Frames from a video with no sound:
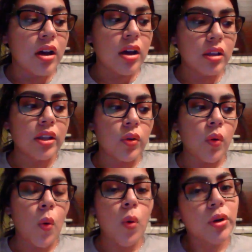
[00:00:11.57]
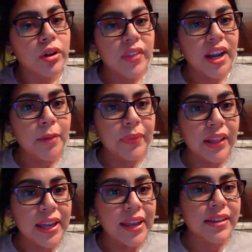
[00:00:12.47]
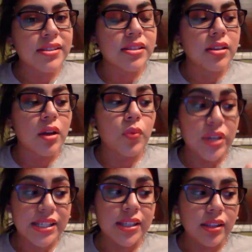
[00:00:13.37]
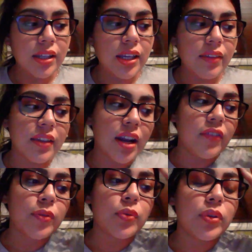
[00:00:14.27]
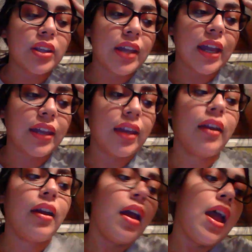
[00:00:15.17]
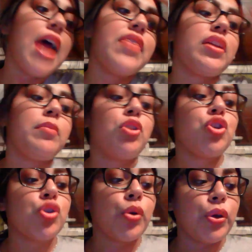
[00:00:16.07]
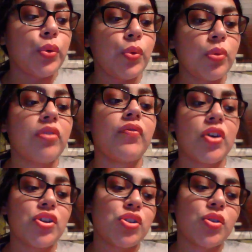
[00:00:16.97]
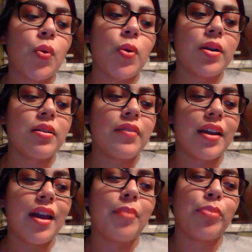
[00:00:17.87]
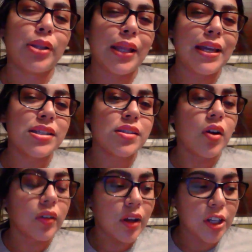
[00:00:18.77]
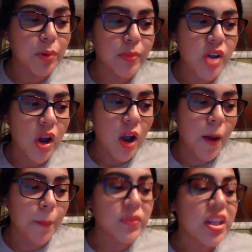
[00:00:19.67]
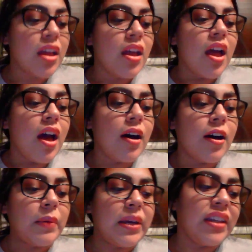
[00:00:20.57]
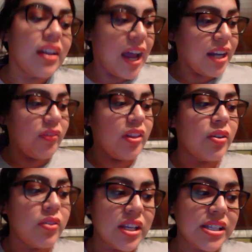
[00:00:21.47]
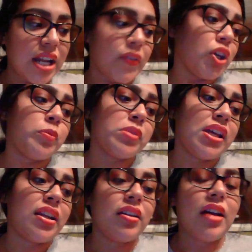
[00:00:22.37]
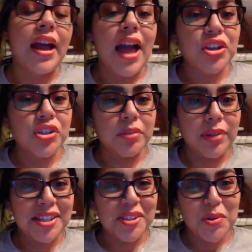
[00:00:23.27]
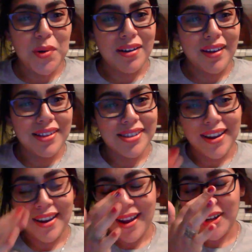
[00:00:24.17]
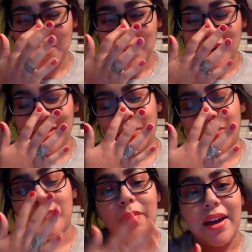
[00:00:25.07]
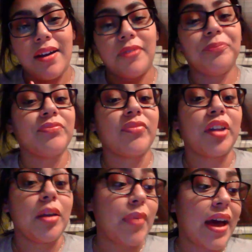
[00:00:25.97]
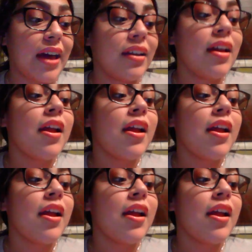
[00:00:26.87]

little order that I placed recently that I've been really liking, and then I'm going to show you the first order that I placed on Colourpop.com. And then kind of the little things that I've accumulated. I actually placed an order again today. I know, I'm bad.